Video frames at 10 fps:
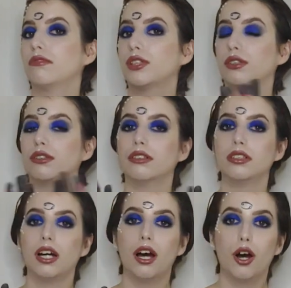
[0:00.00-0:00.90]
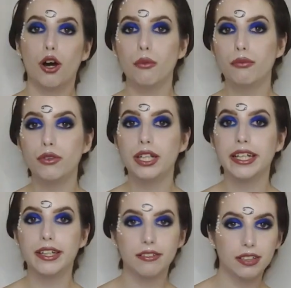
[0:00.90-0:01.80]
So
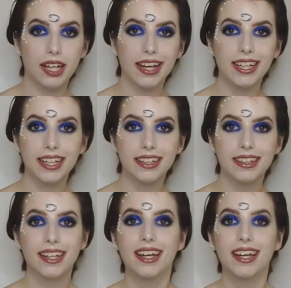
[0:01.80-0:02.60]
hopefully you like it.